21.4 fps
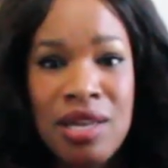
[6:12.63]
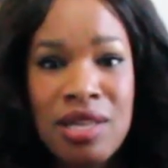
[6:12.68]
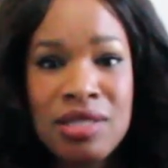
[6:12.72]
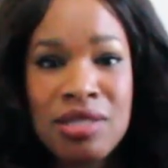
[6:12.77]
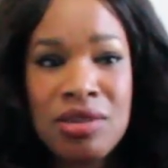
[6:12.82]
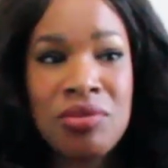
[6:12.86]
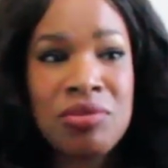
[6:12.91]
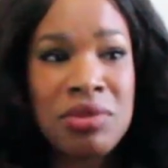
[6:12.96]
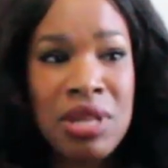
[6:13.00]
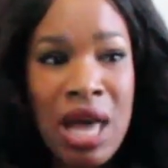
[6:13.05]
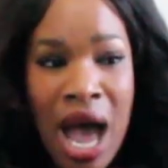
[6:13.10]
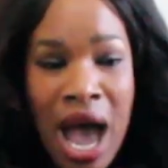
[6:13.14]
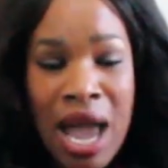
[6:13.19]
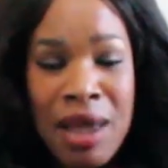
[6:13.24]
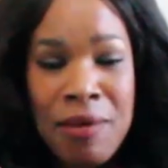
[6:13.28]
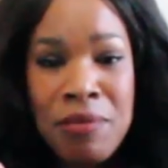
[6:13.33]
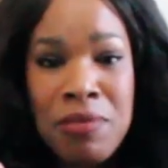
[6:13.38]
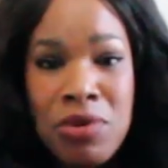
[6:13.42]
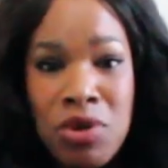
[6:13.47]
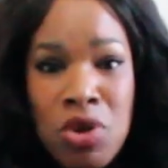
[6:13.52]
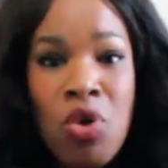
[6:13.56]
So
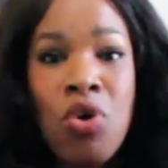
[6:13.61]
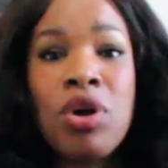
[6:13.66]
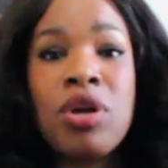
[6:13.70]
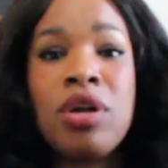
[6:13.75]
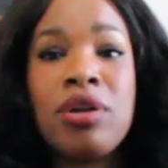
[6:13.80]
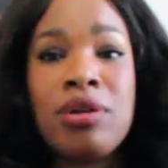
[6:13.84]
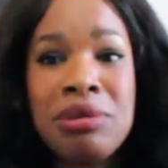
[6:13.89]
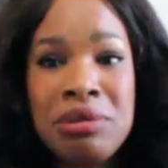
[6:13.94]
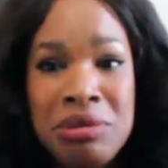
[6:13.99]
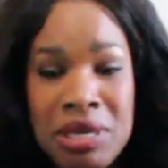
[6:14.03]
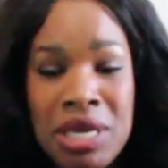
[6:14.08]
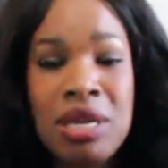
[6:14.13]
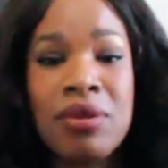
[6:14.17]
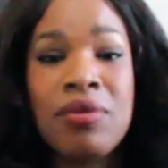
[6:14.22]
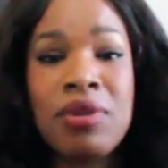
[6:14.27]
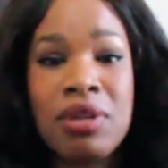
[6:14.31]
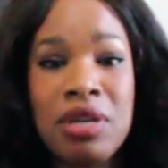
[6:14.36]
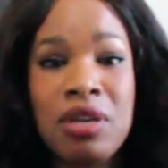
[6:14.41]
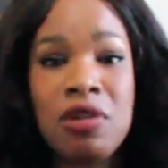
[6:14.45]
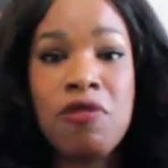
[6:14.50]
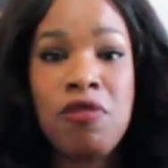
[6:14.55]
I lawyer
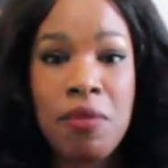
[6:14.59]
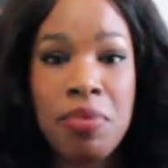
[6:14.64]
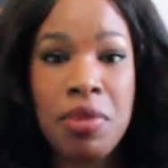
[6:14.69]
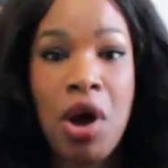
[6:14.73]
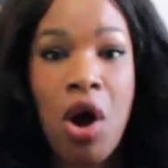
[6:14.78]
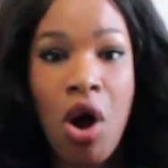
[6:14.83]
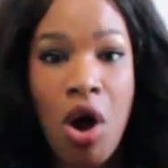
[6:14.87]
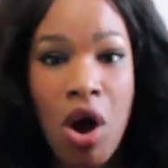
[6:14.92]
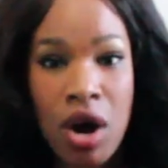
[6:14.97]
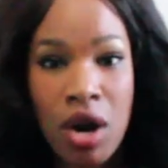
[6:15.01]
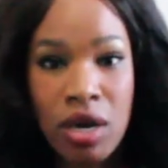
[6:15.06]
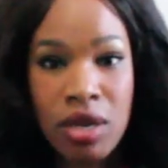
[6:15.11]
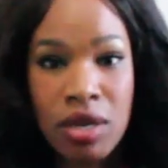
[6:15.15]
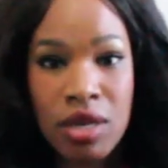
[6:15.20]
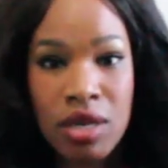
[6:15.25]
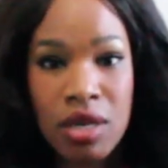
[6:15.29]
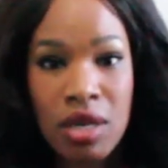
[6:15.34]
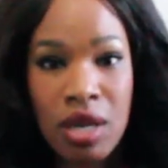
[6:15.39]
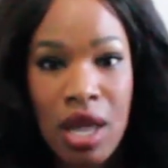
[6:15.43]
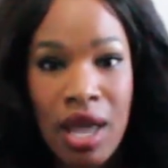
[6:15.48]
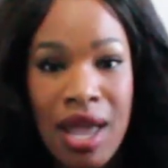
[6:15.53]
literally from the heart
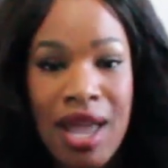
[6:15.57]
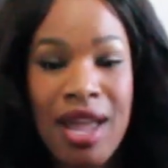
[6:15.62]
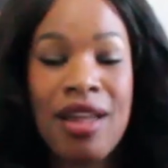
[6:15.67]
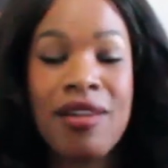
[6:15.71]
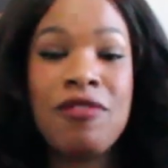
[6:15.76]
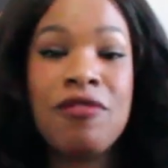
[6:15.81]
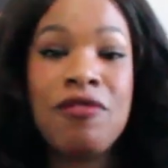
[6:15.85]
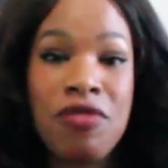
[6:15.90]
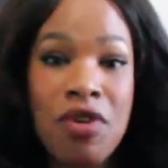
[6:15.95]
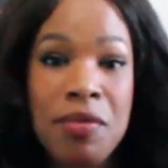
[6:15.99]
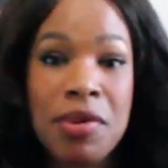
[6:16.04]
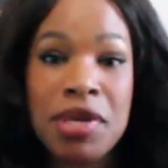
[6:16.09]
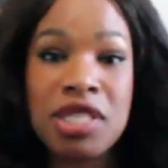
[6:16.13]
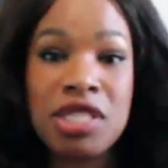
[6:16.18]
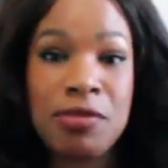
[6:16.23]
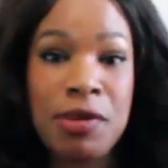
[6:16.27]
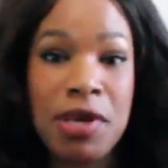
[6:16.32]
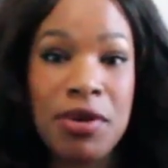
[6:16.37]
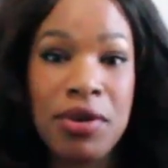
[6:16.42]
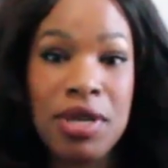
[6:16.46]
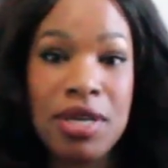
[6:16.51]
and from
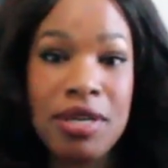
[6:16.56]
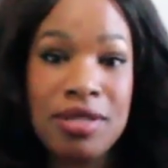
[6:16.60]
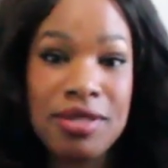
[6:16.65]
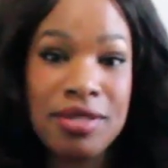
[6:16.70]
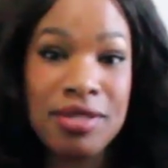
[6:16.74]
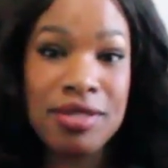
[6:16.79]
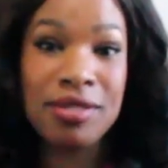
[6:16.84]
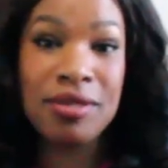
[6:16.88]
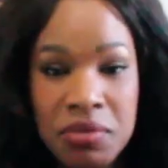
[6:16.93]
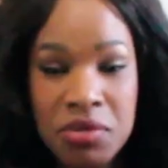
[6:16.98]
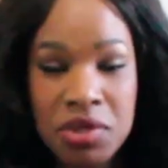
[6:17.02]
experience.